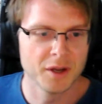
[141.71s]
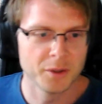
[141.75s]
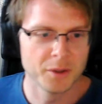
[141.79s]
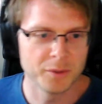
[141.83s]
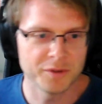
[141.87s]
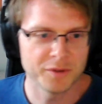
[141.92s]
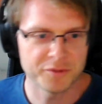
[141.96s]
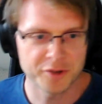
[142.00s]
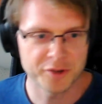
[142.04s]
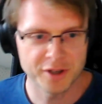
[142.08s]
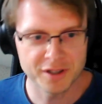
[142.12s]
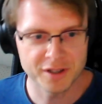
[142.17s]

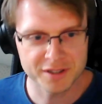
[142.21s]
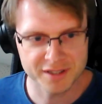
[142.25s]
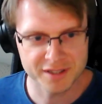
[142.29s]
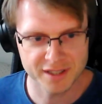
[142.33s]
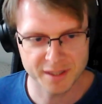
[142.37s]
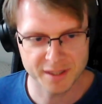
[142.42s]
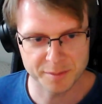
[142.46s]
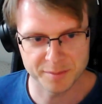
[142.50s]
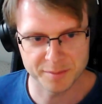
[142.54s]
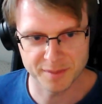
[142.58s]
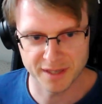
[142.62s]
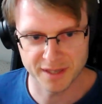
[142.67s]
Well, for a long
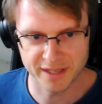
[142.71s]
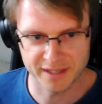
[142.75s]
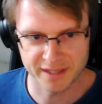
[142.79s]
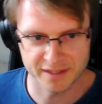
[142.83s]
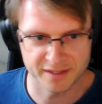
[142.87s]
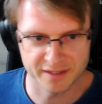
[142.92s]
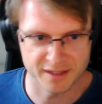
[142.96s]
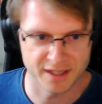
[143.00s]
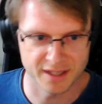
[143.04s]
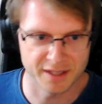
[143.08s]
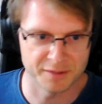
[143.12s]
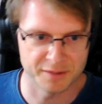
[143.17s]
time,
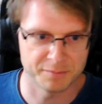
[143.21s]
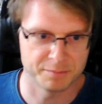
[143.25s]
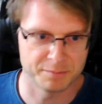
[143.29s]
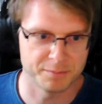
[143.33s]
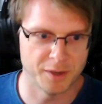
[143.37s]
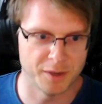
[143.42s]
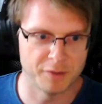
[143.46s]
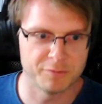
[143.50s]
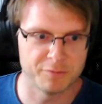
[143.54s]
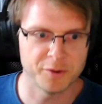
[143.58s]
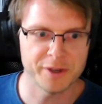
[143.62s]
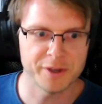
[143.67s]
I
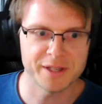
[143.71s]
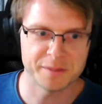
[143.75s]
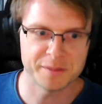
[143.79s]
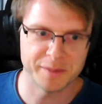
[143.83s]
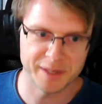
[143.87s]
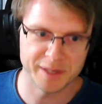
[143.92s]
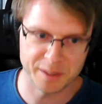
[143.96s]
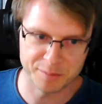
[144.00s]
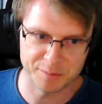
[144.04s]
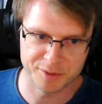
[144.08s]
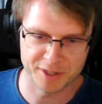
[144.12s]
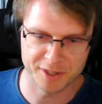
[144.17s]
avoided
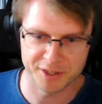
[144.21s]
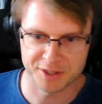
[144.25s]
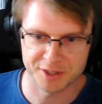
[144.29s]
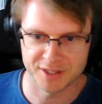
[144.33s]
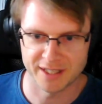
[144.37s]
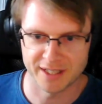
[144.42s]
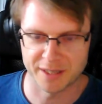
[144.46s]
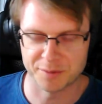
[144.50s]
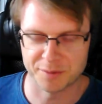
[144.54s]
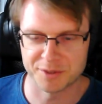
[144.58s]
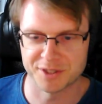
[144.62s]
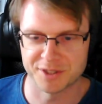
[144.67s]
being a production
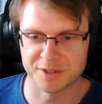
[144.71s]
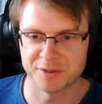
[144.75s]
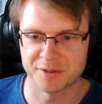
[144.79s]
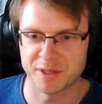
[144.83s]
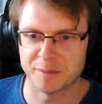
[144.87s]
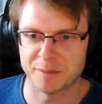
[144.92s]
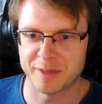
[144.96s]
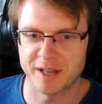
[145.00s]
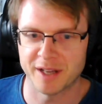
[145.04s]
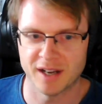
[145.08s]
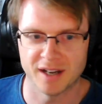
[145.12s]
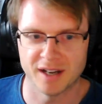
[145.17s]
language
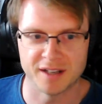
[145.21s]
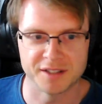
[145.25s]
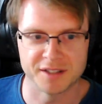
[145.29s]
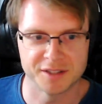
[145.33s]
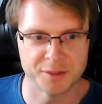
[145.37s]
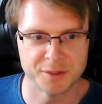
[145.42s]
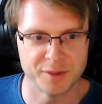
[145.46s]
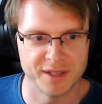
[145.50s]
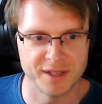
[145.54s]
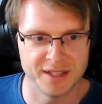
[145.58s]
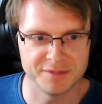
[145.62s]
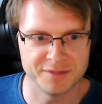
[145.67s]
incredibly hard.
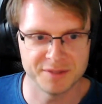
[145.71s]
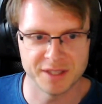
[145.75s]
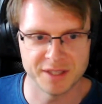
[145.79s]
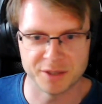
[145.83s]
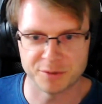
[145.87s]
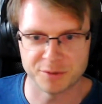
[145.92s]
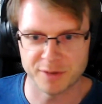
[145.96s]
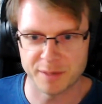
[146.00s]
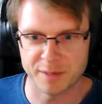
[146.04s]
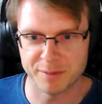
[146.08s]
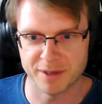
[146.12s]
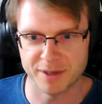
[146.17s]
So it lived in
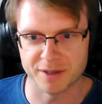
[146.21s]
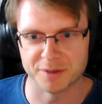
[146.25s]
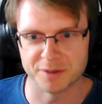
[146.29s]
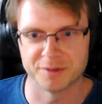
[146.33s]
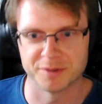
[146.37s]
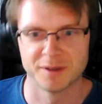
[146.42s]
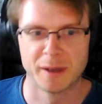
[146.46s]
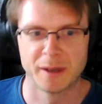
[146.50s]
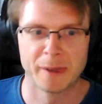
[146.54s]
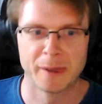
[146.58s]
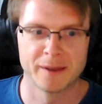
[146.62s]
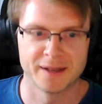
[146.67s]
a
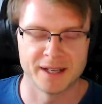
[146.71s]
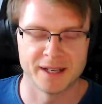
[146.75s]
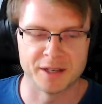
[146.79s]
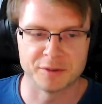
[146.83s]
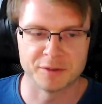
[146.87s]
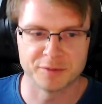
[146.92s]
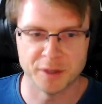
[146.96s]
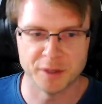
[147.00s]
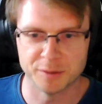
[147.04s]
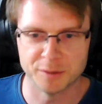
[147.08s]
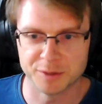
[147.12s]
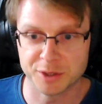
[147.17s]
repo in a
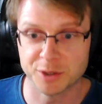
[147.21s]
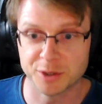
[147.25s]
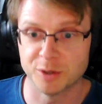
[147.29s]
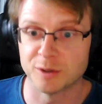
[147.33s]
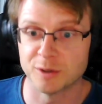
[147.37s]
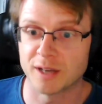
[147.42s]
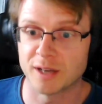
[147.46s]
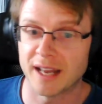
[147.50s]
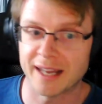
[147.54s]
folder called